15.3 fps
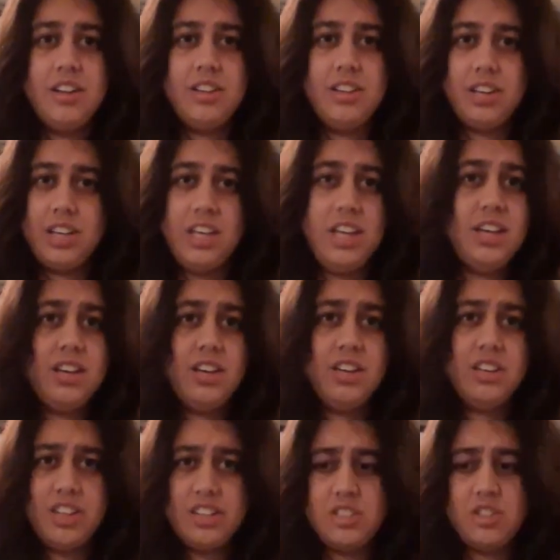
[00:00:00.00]
the king
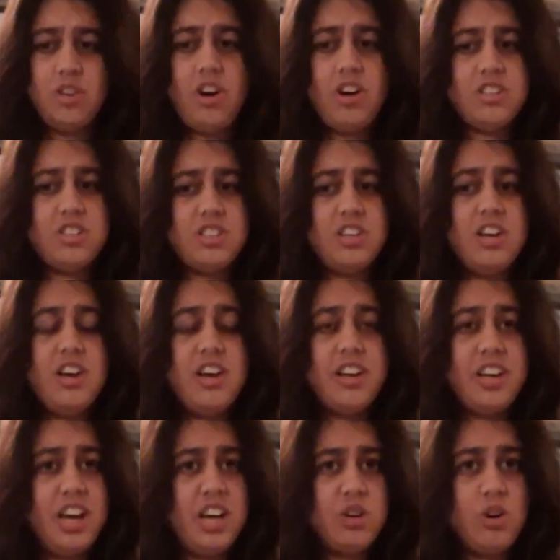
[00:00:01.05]
does not
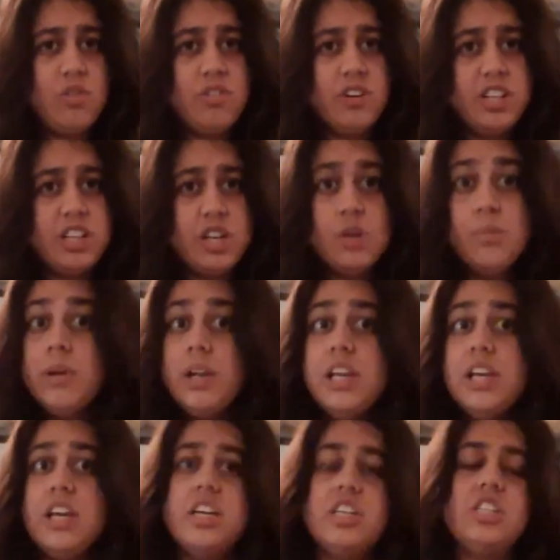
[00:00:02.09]
get over the
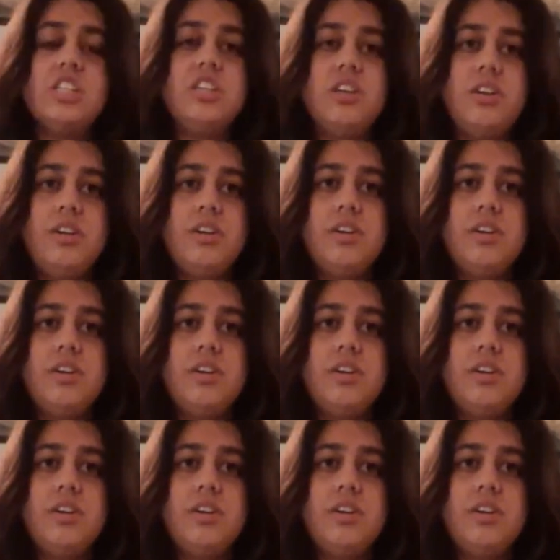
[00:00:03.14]
humiliation,